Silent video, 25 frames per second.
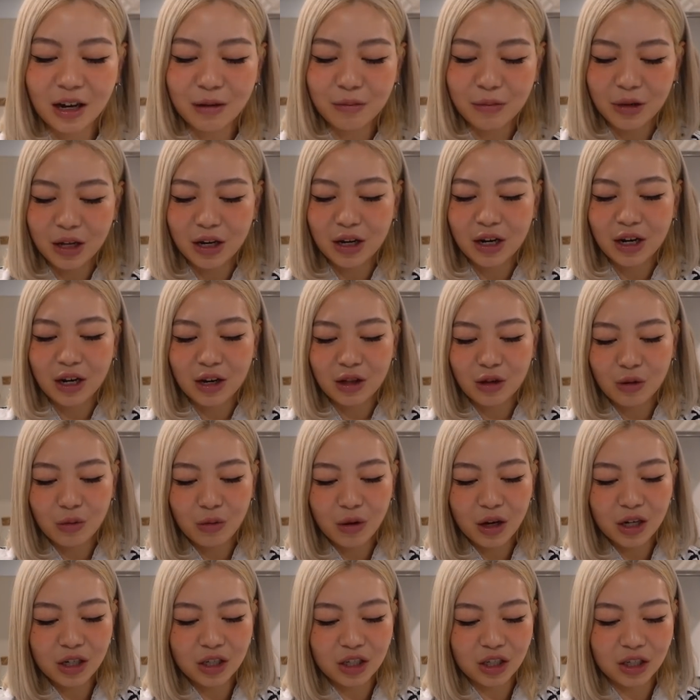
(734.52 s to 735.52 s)
up another
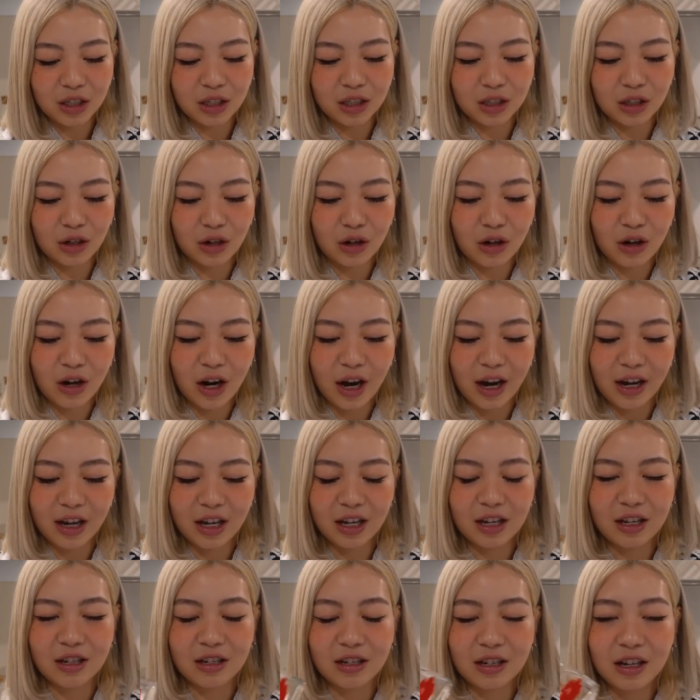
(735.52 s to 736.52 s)
one just so I
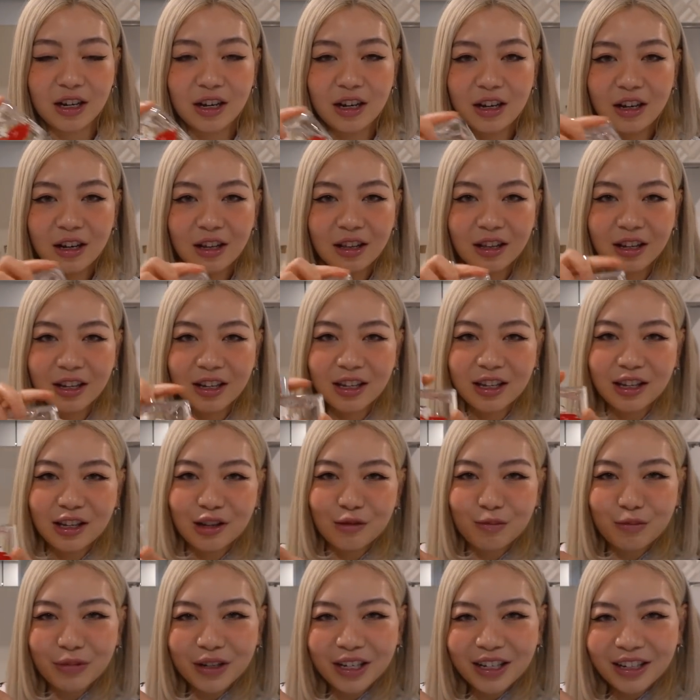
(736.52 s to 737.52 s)
can like
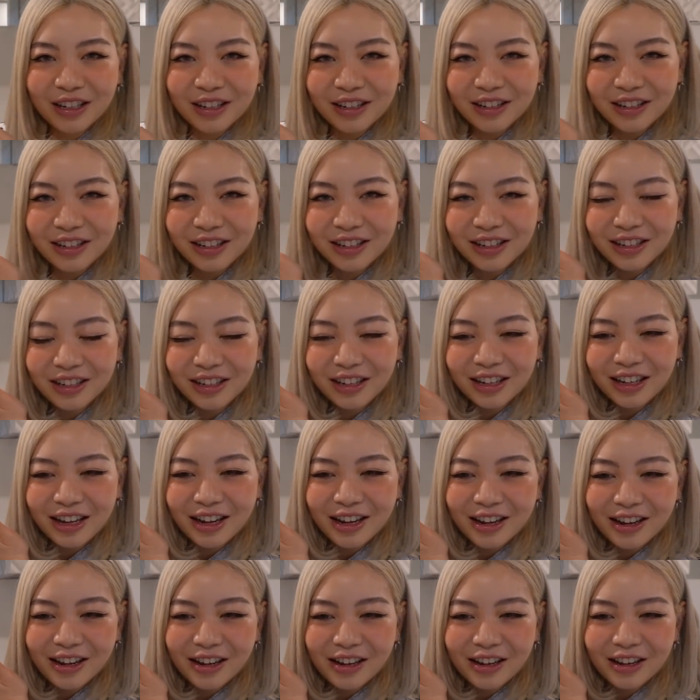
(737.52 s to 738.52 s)
keep it
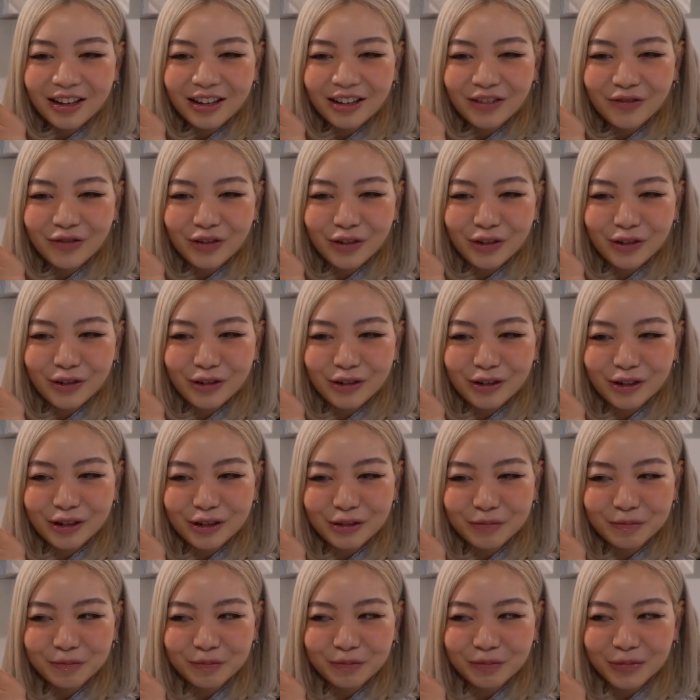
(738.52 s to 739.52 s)

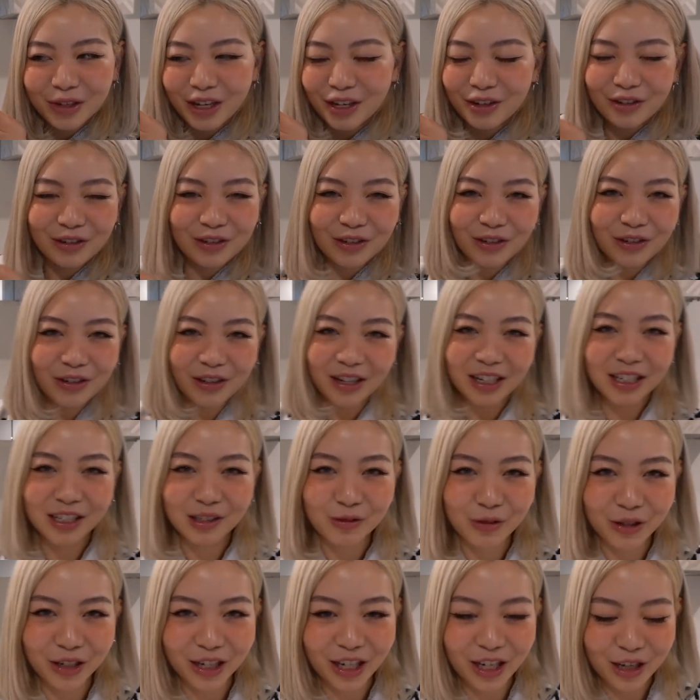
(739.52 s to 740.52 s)
for, I don't know, I just
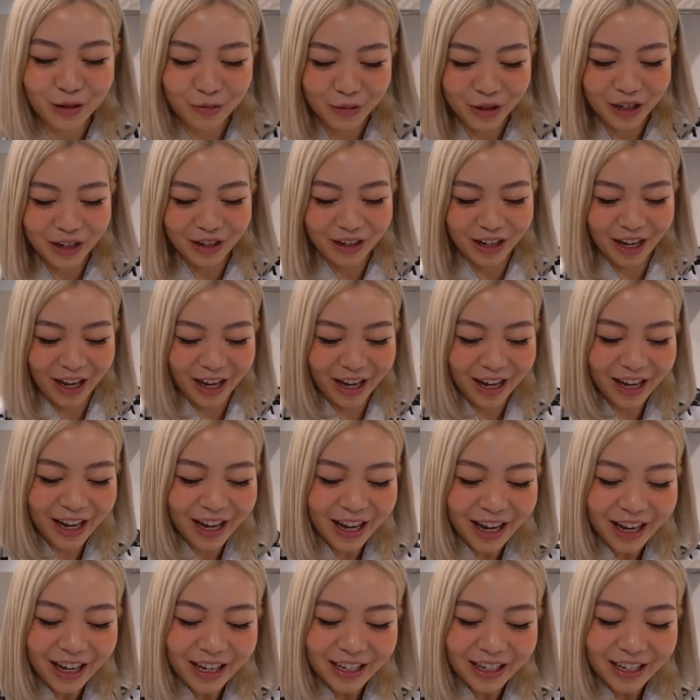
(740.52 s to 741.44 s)
want to keep it, okay?